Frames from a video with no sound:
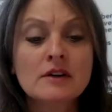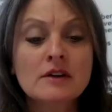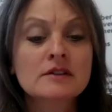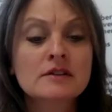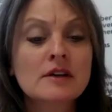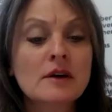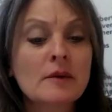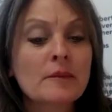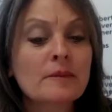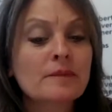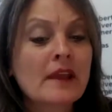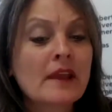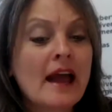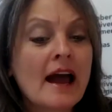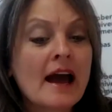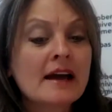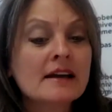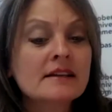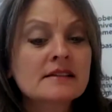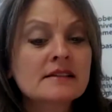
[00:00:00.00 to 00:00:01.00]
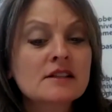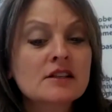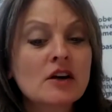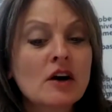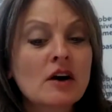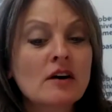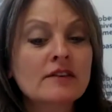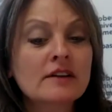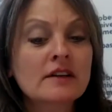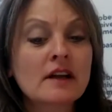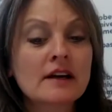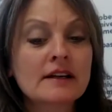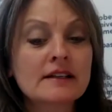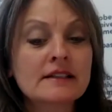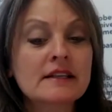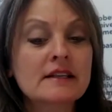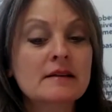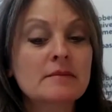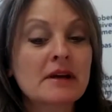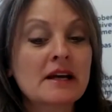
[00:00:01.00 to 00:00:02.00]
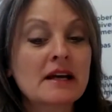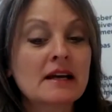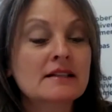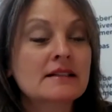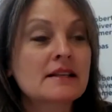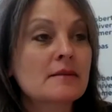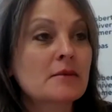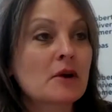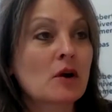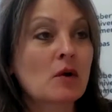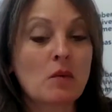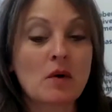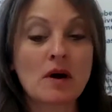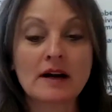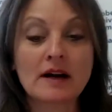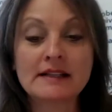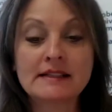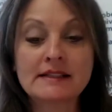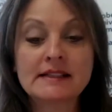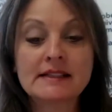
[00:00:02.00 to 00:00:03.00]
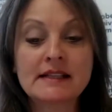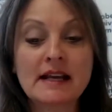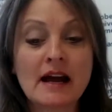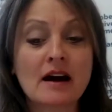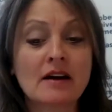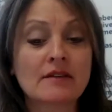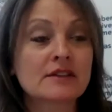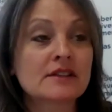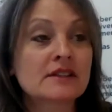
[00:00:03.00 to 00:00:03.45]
So as the COVID-19 pandemic winds down,